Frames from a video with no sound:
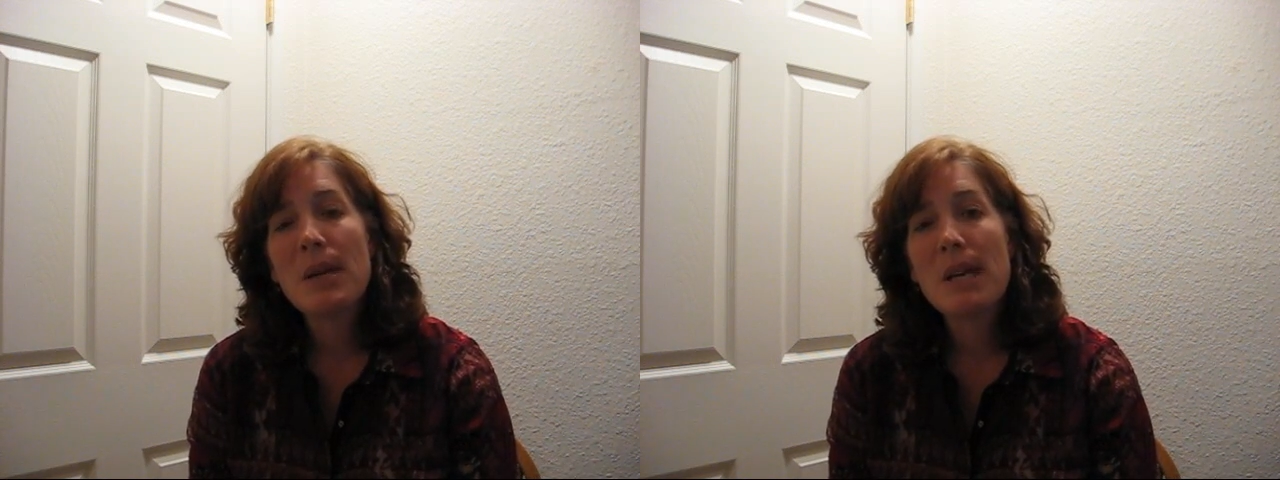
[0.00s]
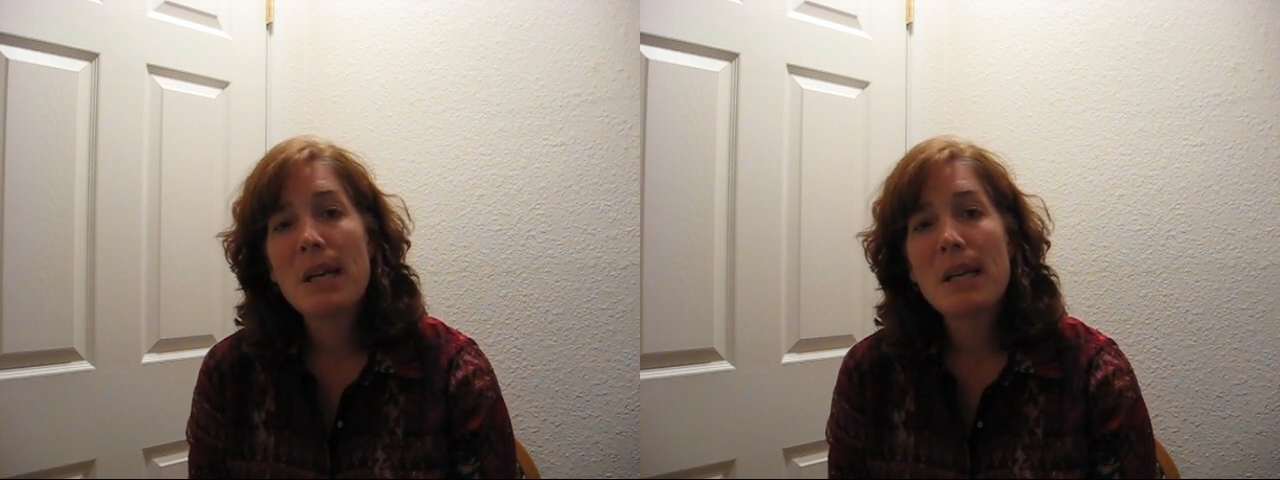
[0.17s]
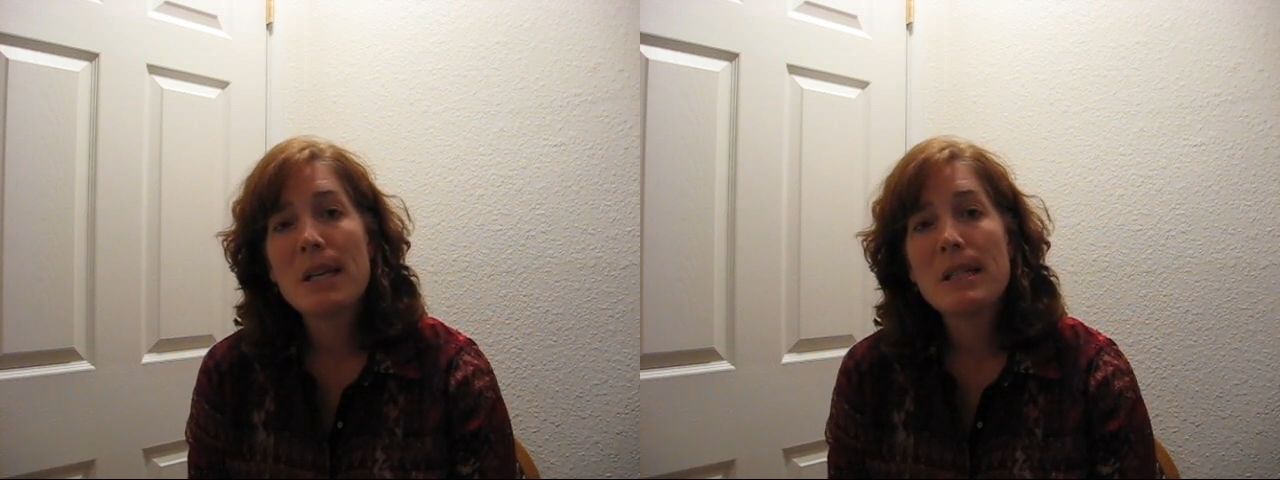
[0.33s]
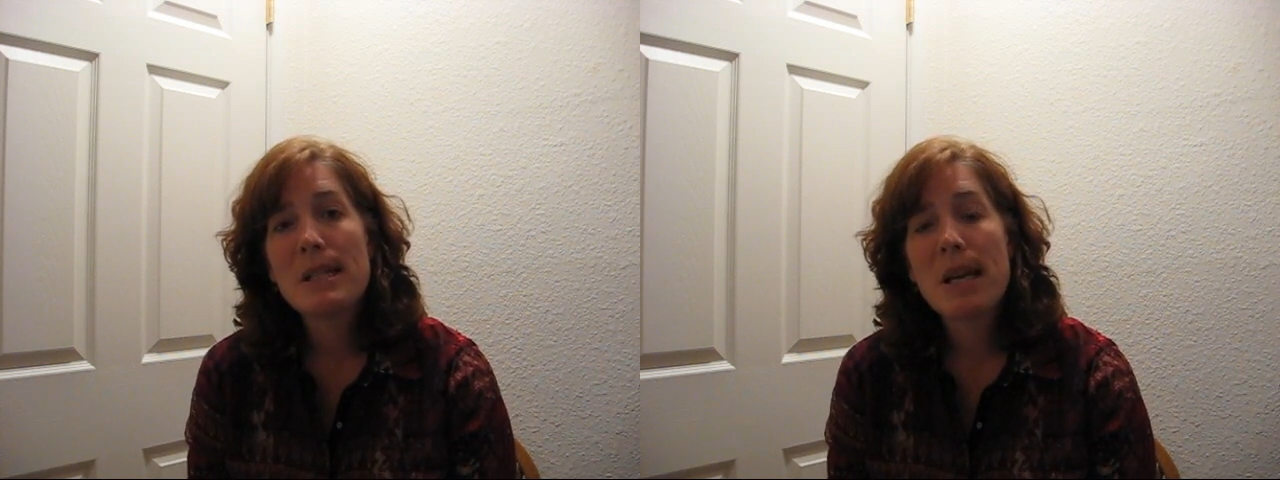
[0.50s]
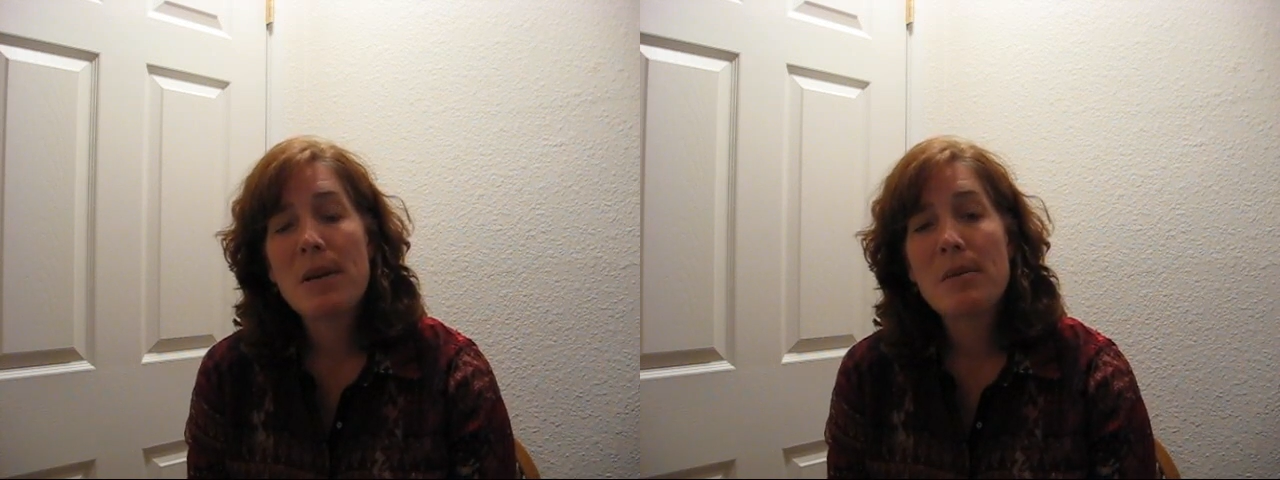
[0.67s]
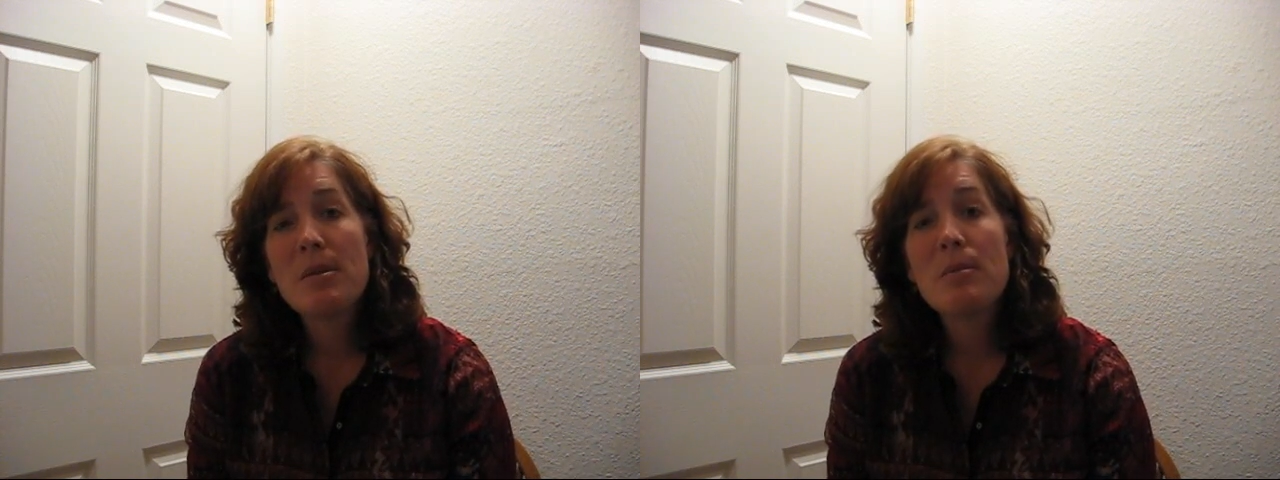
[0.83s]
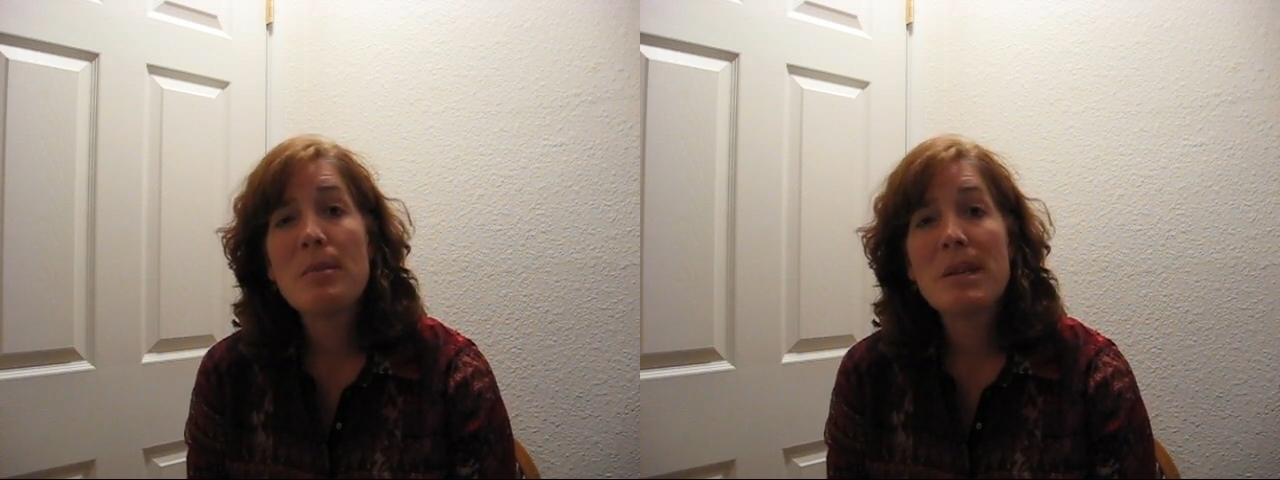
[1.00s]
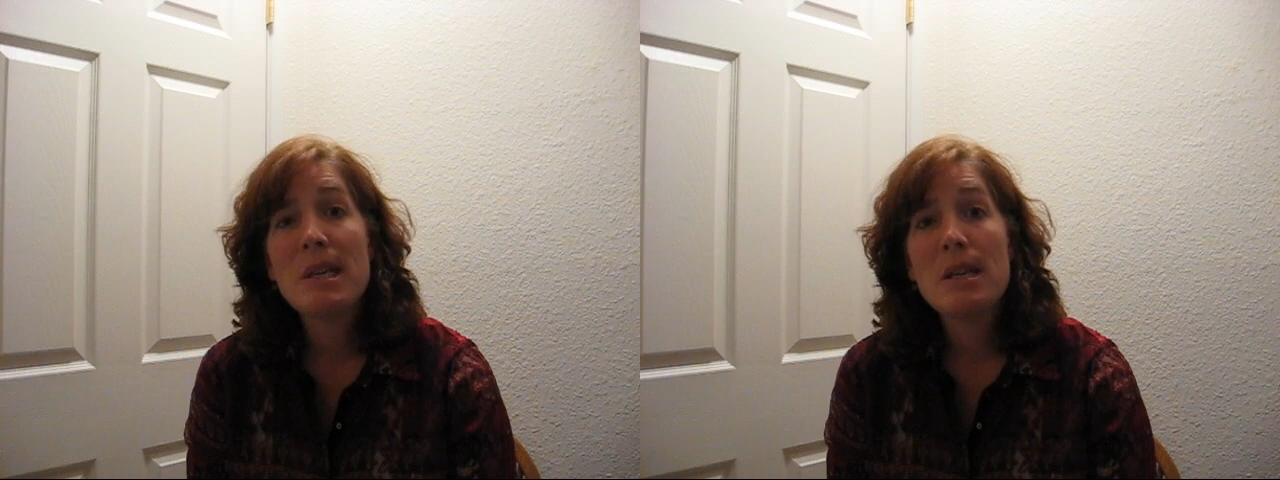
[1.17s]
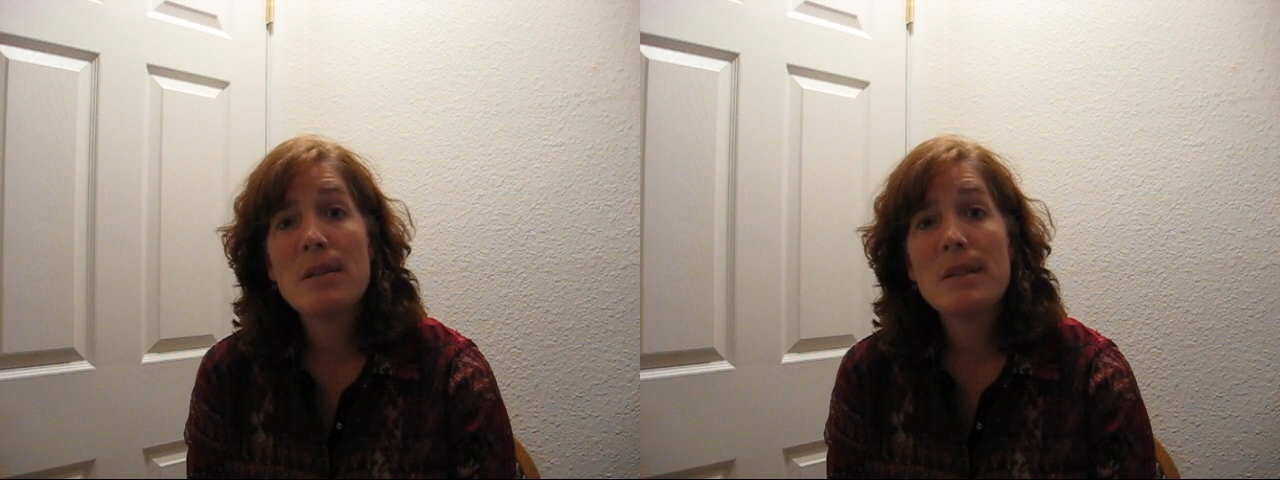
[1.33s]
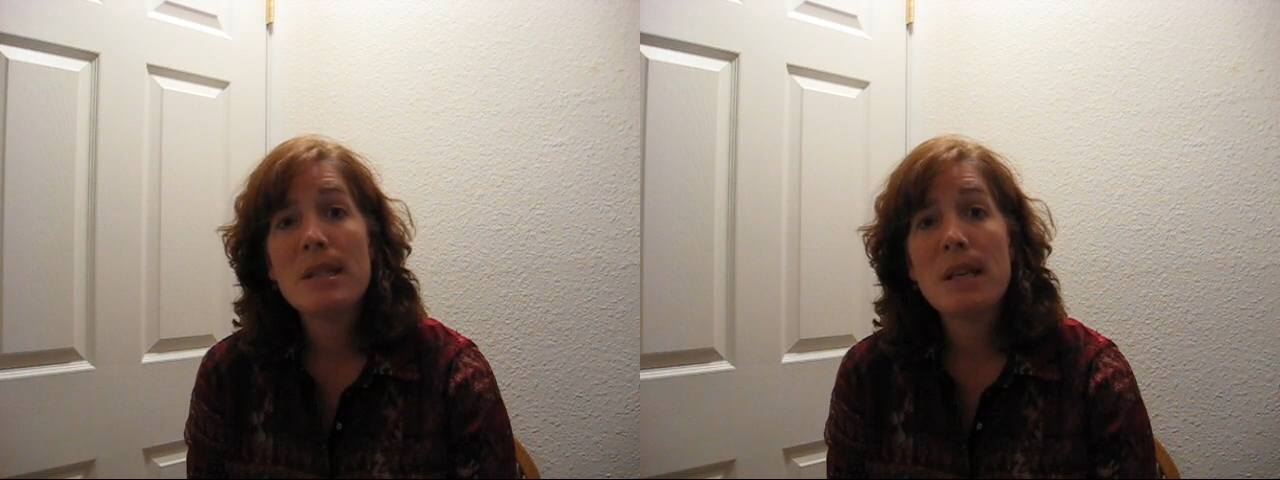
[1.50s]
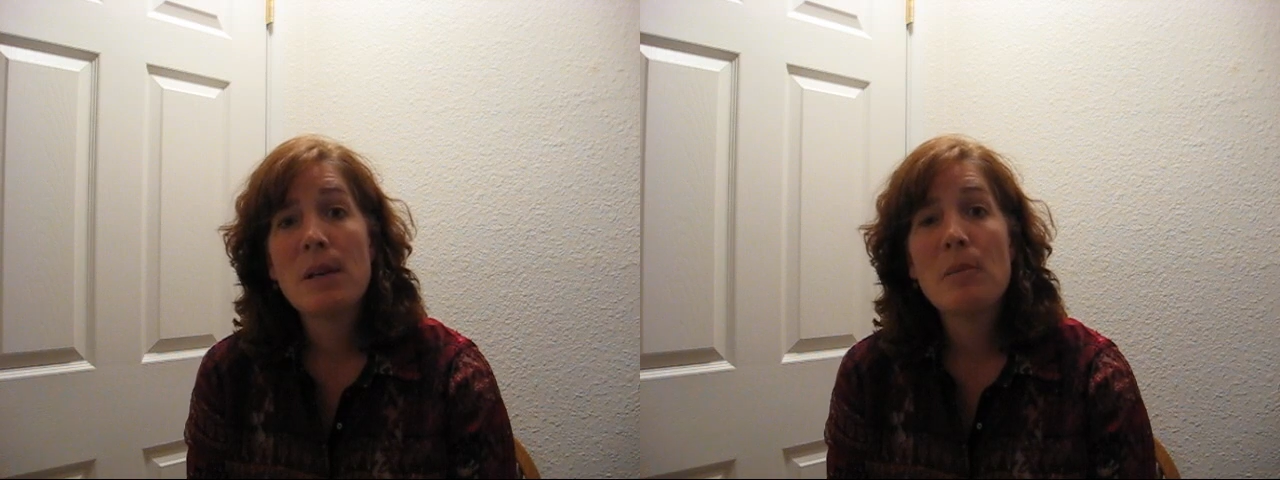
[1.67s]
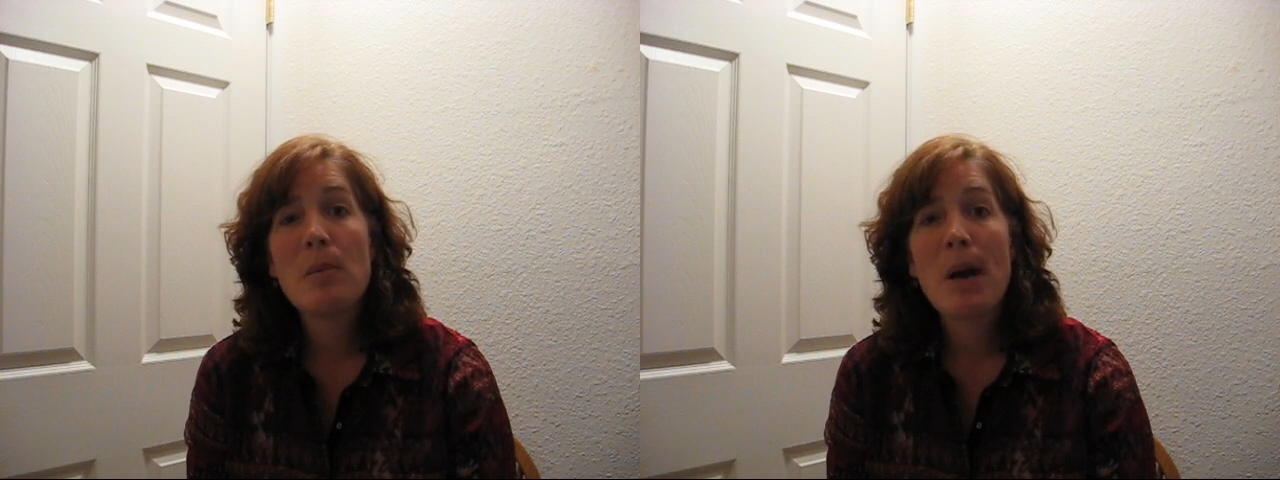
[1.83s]
is that we will be
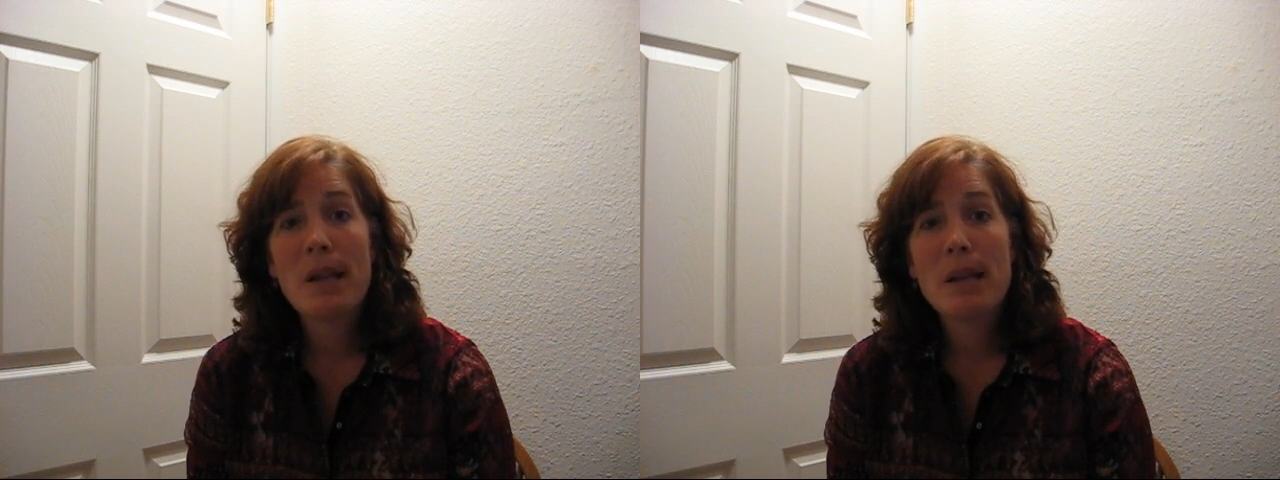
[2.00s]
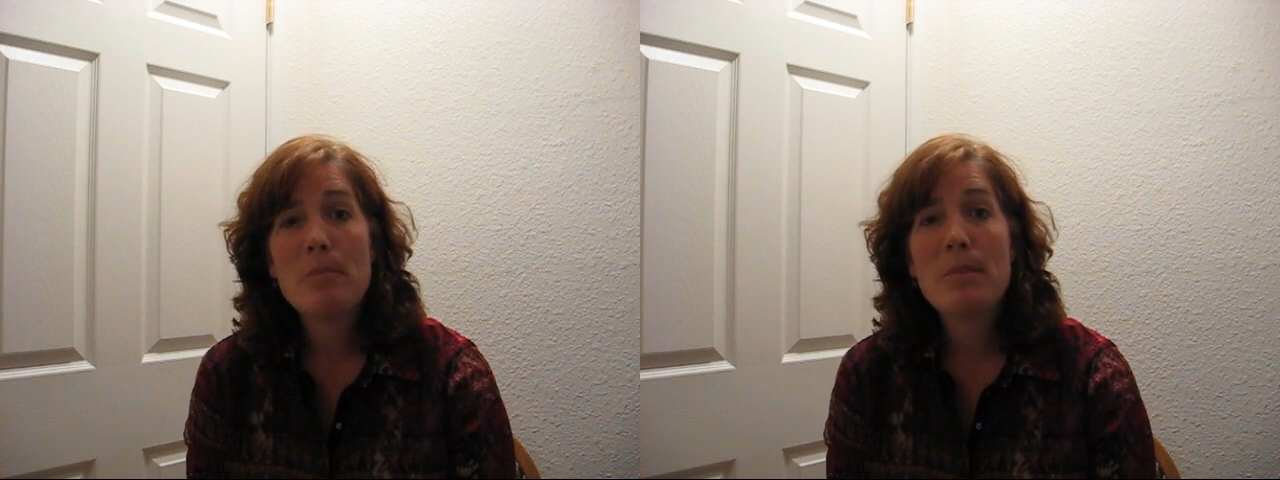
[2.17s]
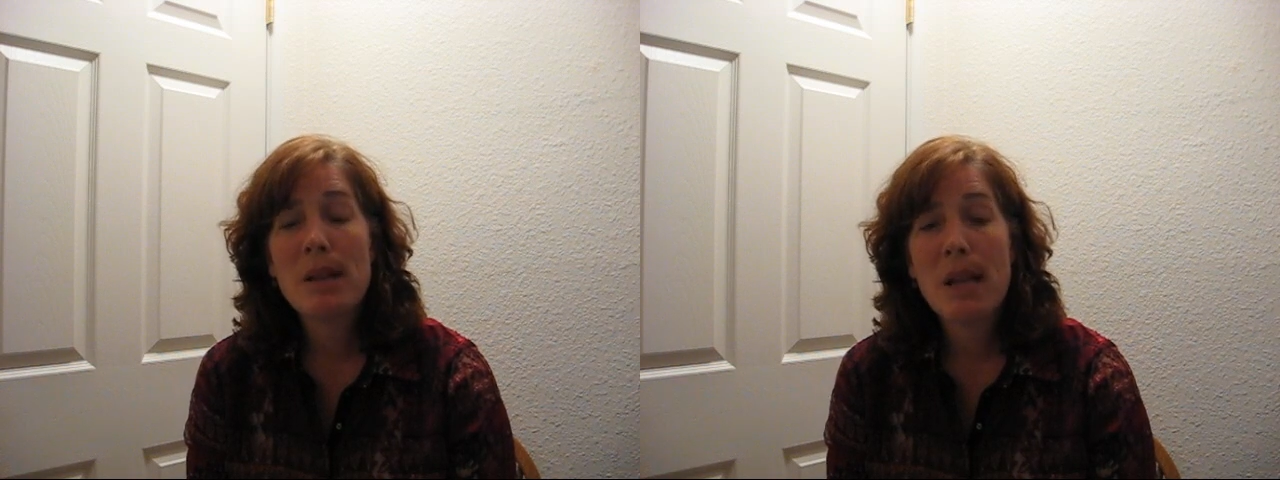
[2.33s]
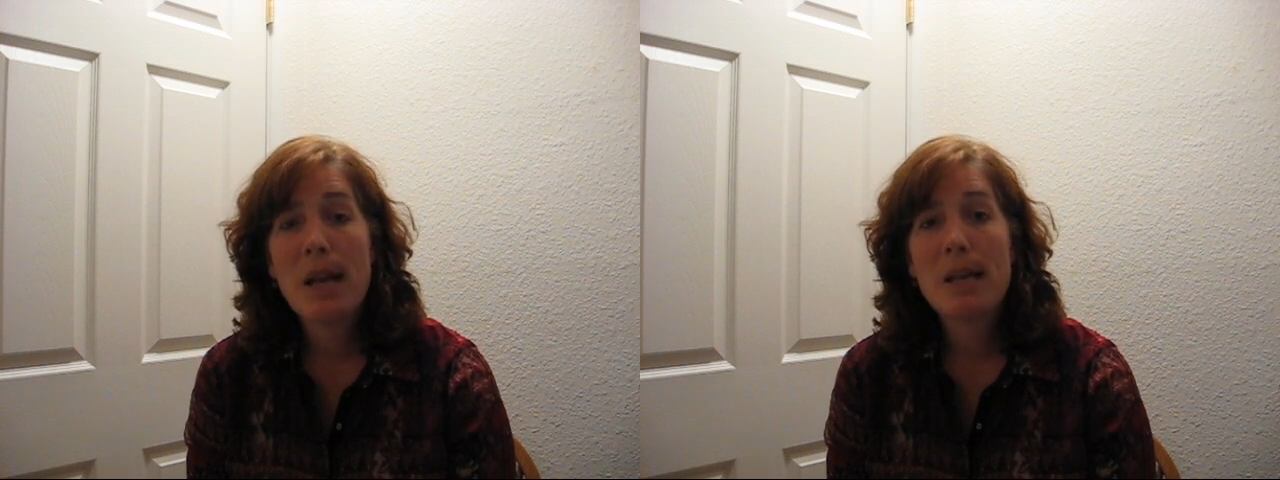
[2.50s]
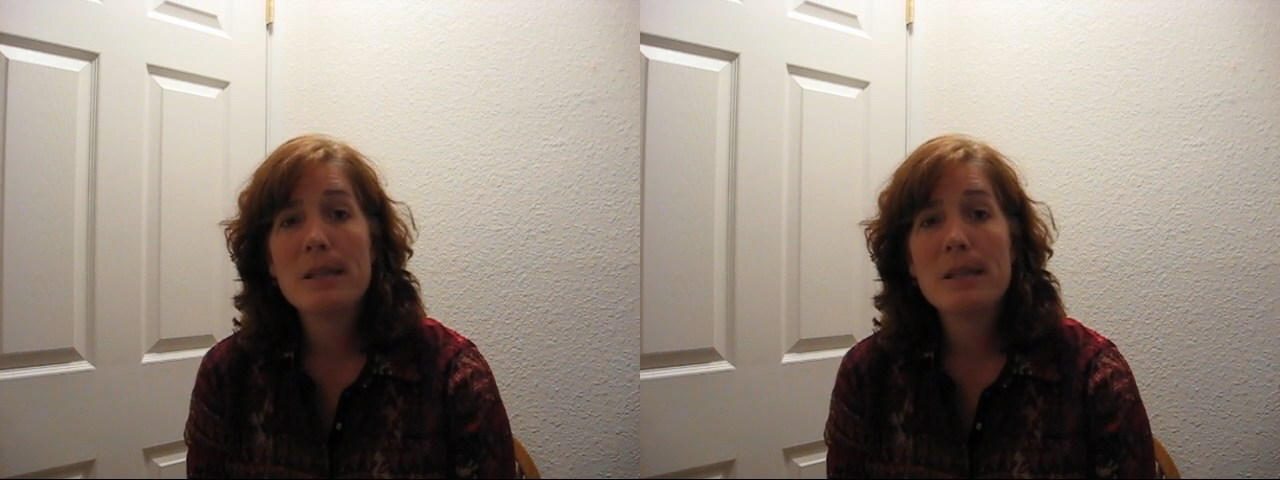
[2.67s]
using Wiley Plus.